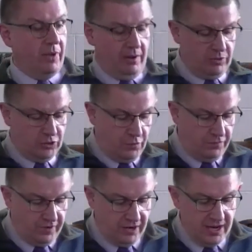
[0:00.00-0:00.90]
when it was
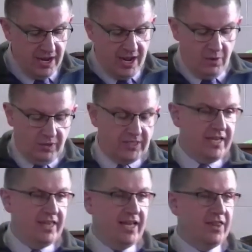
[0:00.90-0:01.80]
over, we
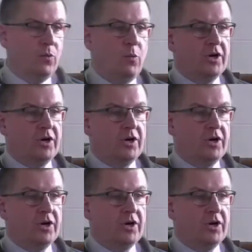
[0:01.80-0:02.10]
see the